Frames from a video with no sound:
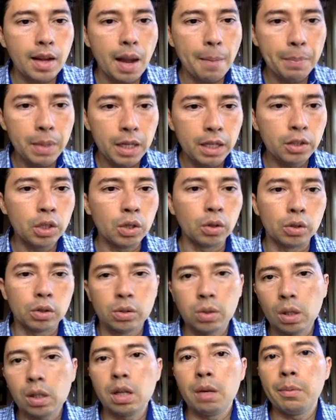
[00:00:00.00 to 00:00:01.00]
video
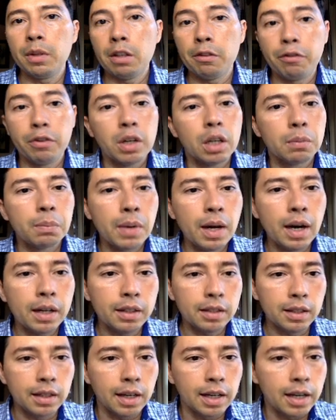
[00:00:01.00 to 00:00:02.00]
talking about affiliate
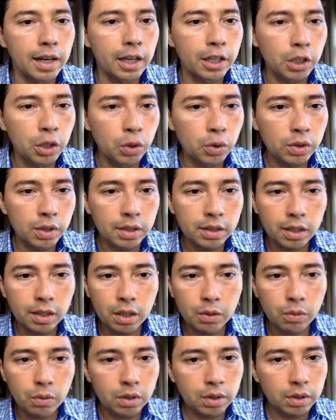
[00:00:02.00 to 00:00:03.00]
marketing and I use this
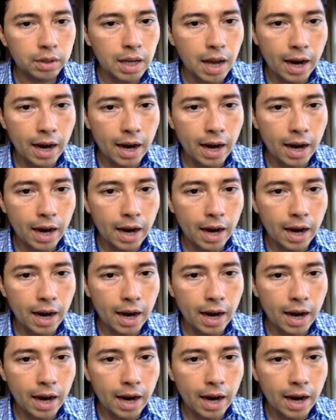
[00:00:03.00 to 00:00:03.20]
keyword,